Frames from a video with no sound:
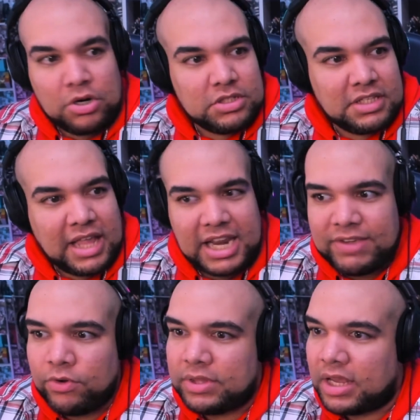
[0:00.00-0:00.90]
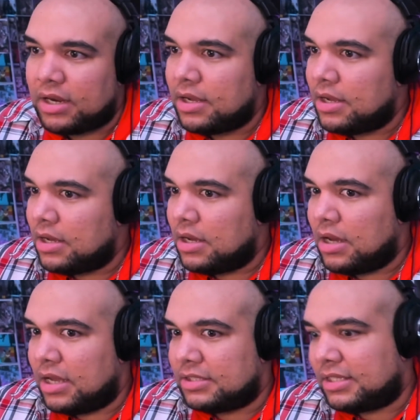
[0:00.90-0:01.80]
person, that evil thing.
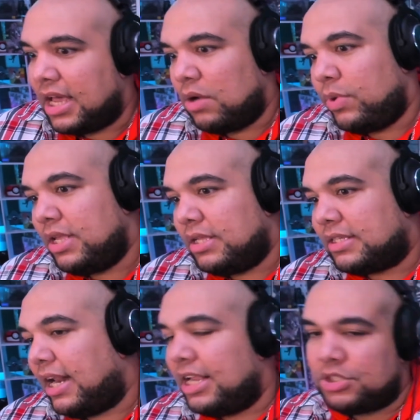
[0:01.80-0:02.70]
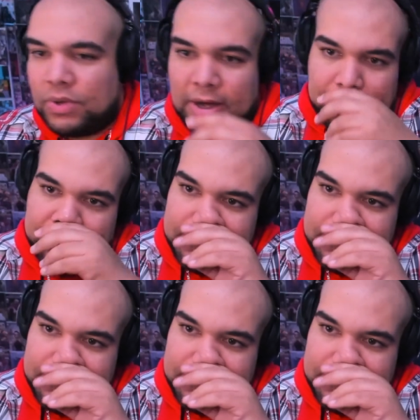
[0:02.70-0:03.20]
Instead, we send Angel out.